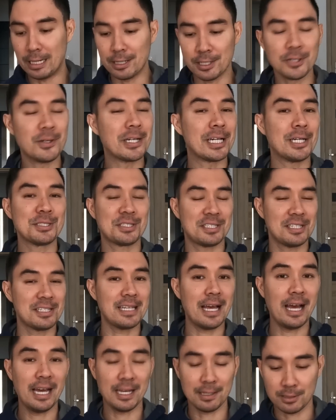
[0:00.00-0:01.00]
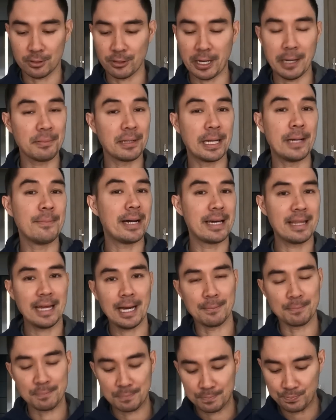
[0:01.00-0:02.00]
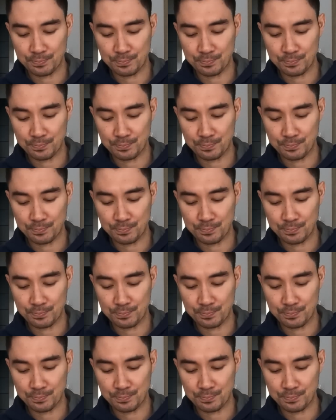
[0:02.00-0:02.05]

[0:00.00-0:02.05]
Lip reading: I don't know what else to say. Great play by them.